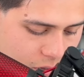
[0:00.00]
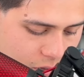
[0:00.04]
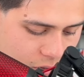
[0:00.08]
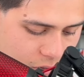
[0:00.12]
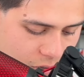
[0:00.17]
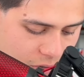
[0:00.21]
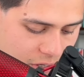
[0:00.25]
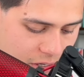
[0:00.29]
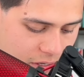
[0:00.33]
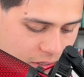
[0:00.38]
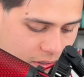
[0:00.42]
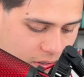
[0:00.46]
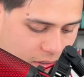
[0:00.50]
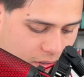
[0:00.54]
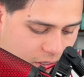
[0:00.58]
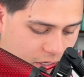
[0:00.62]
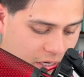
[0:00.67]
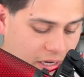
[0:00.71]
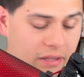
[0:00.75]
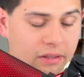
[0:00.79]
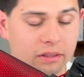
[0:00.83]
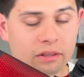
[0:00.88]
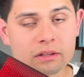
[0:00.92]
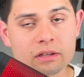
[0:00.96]
All right.
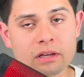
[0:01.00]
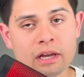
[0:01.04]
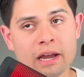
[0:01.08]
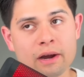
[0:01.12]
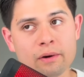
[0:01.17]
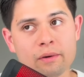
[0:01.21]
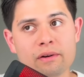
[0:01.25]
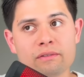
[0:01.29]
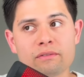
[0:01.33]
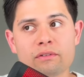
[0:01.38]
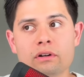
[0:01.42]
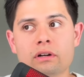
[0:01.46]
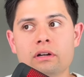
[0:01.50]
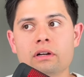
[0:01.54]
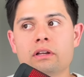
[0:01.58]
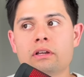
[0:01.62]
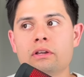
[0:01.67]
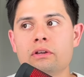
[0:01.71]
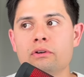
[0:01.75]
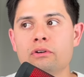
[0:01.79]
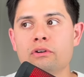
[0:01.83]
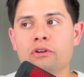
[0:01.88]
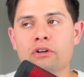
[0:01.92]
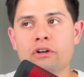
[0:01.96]
Again, however,
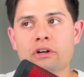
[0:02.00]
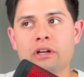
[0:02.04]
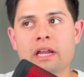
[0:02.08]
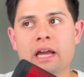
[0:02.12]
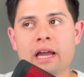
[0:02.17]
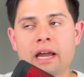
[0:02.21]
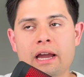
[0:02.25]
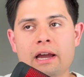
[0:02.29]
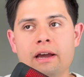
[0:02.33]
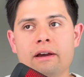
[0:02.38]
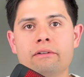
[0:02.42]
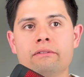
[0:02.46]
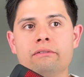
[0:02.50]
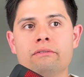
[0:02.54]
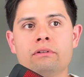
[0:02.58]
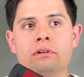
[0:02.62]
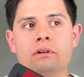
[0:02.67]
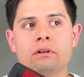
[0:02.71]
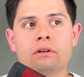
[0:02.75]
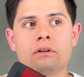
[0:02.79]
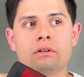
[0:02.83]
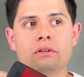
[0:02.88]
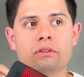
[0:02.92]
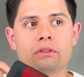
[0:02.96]
you could have
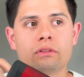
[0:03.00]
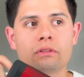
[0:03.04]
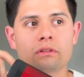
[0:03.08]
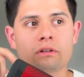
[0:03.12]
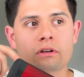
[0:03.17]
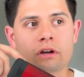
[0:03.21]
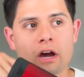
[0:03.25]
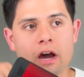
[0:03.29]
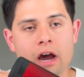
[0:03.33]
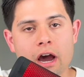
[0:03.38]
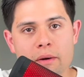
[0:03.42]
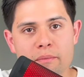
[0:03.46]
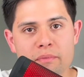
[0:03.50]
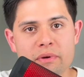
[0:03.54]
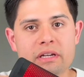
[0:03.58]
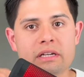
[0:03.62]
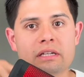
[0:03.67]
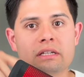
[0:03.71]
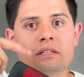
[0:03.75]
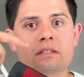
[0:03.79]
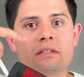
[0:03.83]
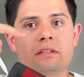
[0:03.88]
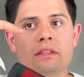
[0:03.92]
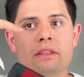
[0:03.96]

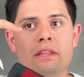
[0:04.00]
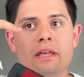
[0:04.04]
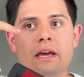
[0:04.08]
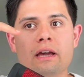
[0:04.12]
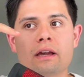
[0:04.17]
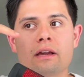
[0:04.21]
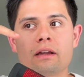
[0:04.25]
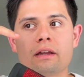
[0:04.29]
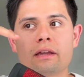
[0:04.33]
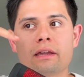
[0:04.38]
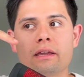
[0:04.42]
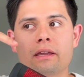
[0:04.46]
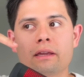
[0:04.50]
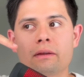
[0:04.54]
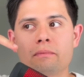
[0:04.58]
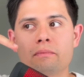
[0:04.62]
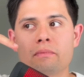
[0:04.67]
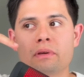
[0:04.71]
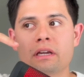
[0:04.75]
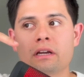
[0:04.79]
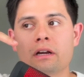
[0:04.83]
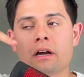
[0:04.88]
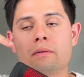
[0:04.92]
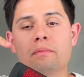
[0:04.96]
copies that
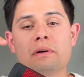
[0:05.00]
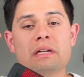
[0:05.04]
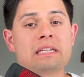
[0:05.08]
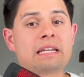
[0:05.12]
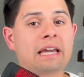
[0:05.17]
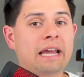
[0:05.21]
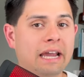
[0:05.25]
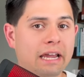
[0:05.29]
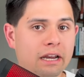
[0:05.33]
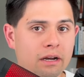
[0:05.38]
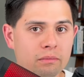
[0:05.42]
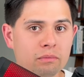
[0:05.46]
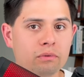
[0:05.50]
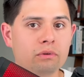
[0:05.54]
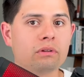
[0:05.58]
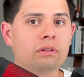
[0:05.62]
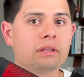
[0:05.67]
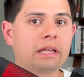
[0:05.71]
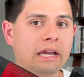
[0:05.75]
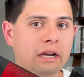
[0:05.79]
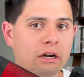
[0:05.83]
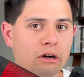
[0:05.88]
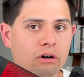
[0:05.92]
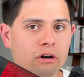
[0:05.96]
become attainable
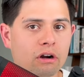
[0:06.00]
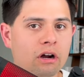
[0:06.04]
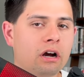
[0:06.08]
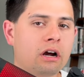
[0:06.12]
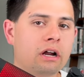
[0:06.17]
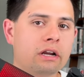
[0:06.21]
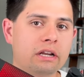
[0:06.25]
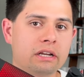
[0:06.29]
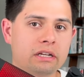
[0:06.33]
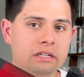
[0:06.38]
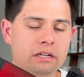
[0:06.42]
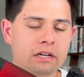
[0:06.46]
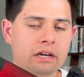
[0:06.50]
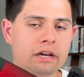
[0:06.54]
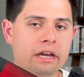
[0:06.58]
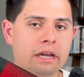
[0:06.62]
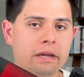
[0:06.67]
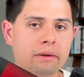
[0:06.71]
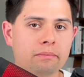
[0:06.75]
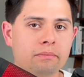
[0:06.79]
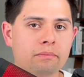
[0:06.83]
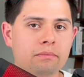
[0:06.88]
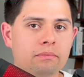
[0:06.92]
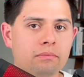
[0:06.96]
later on in
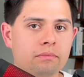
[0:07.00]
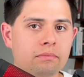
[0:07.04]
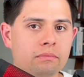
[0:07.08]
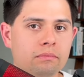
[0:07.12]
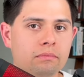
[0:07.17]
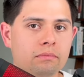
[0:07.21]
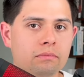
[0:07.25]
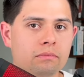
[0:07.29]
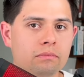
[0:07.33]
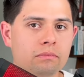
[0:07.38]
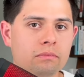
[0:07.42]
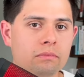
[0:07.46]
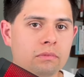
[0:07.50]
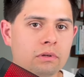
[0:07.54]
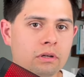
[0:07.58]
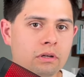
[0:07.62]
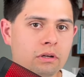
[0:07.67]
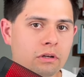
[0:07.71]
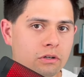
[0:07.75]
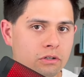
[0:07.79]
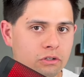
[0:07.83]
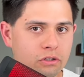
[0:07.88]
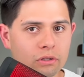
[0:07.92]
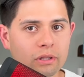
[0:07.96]
time.
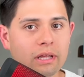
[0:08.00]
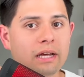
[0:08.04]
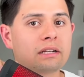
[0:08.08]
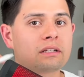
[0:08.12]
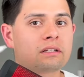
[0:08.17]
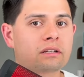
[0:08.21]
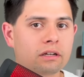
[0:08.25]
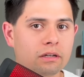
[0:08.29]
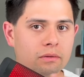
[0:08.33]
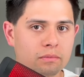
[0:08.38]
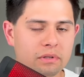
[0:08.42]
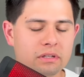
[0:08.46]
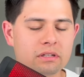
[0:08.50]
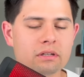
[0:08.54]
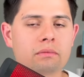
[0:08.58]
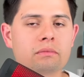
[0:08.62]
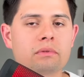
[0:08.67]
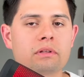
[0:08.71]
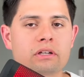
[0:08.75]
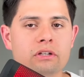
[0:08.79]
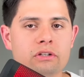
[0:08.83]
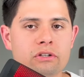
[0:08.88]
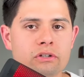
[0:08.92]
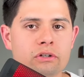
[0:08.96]
So that's going to be
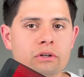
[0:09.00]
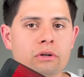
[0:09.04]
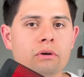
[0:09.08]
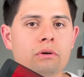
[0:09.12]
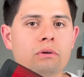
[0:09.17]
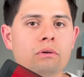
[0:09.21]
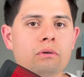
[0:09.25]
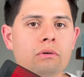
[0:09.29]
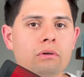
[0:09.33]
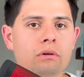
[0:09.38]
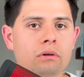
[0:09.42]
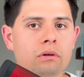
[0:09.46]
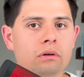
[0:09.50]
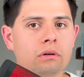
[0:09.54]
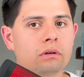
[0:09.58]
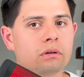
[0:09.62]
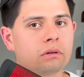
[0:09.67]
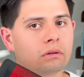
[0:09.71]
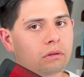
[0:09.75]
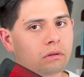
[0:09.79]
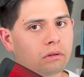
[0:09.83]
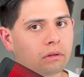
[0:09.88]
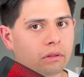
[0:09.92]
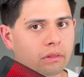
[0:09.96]
something to
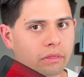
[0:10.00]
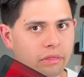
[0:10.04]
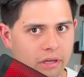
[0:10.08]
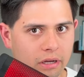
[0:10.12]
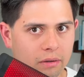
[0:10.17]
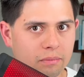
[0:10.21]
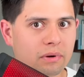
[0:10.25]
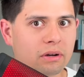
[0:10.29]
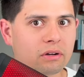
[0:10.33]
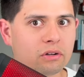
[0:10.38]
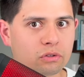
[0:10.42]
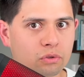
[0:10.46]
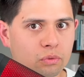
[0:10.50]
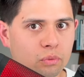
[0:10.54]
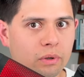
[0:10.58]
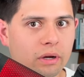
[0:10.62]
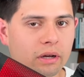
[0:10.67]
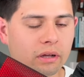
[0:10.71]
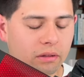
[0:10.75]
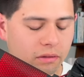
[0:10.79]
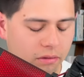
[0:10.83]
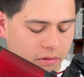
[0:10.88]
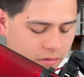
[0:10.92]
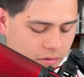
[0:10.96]
think about as
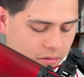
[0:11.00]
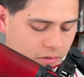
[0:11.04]
well,